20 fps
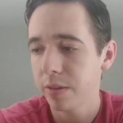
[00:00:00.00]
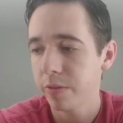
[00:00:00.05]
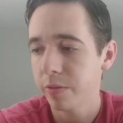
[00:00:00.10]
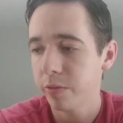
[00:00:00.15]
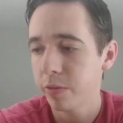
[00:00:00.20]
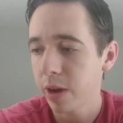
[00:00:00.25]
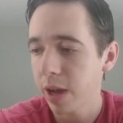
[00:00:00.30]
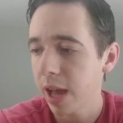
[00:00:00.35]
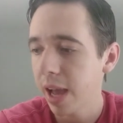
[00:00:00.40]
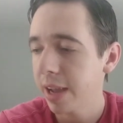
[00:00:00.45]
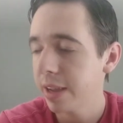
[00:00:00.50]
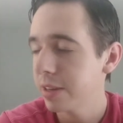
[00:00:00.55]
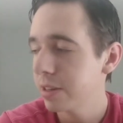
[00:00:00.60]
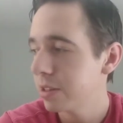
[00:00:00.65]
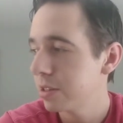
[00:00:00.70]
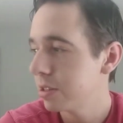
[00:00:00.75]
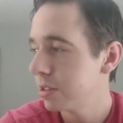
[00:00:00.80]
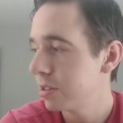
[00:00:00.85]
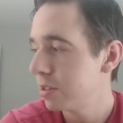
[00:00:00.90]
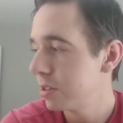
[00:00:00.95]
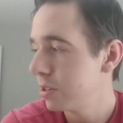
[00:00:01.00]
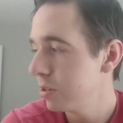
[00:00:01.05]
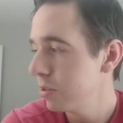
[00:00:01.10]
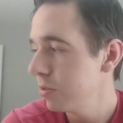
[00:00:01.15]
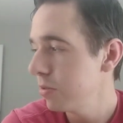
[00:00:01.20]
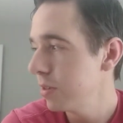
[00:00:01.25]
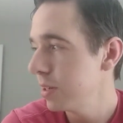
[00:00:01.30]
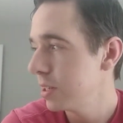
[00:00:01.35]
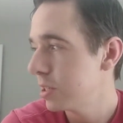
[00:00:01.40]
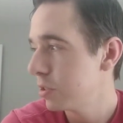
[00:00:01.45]
What I
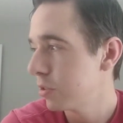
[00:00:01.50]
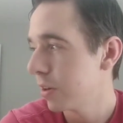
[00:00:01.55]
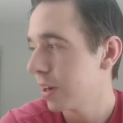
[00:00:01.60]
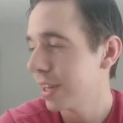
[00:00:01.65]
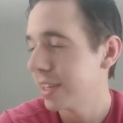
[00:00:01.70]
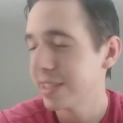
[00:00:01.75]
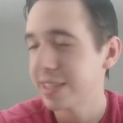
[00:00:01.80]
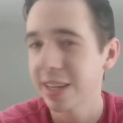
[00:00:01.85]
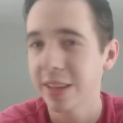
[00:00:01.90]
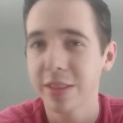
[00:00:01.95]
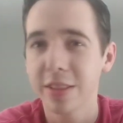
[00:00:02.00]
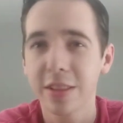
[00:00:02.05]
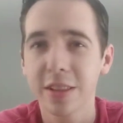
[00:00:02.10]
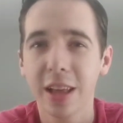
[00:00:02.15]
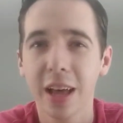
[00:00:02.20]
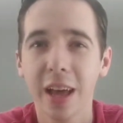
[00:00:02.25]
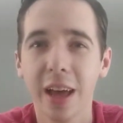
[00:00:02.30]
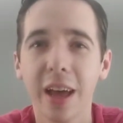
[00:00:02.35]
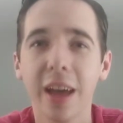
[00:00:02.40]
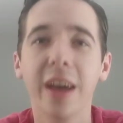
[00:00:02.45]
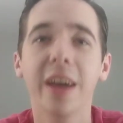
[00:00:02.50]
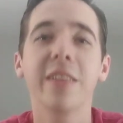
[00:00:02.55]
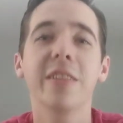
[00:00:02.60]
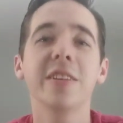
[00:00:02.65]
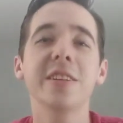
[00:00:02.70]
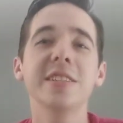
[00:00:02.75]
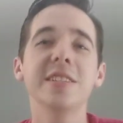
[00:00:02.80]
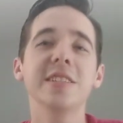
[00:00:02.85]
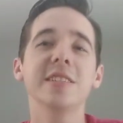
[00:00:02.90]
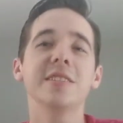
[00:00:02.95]
do enjoy is that
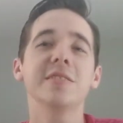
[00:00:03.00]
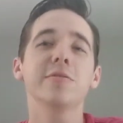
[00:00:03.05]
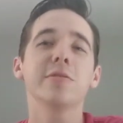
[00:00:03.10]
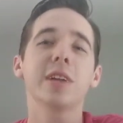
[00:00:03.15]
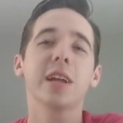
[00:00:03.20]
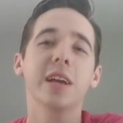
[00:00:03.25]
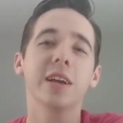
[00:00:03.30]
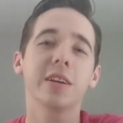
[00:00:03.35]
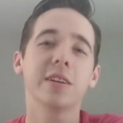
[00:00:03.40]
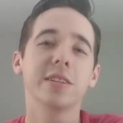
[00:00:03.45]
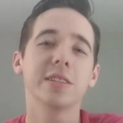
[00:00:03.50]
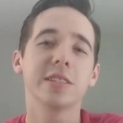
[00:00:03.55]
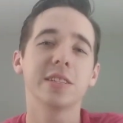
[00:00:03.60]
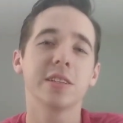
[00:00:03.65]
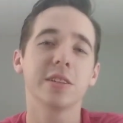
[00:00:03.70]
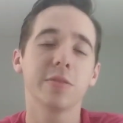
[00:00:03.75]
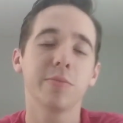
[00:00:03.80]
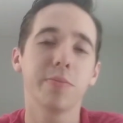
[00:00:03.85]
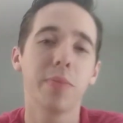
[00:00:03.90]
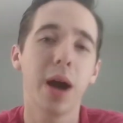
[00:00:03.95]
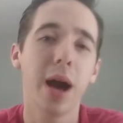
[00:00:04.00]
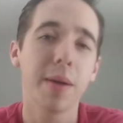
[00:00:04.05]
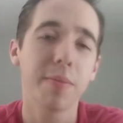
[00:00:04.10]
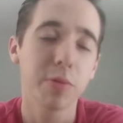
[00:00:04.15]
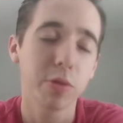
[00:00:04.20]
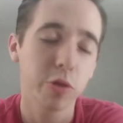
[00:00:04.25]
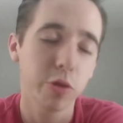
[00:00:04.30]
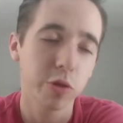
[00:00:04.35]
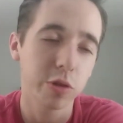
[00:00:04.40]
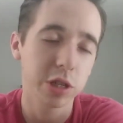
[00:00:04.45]
this is what I consider
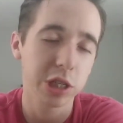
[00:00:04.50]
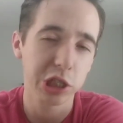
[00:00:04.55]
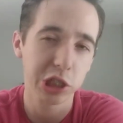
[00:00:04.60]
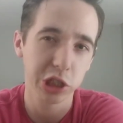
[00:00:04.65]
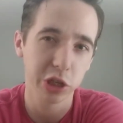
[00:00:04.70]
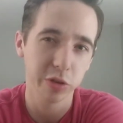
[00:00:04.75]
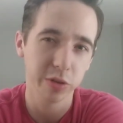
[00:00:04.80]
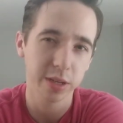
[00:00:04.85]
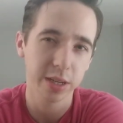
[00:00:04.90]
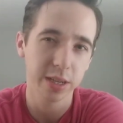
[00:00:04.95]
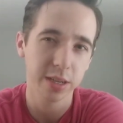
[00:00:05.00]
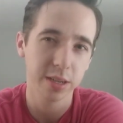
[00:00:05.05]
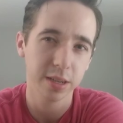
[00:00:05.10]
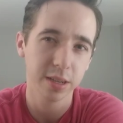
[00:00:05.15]
popcorn shonen.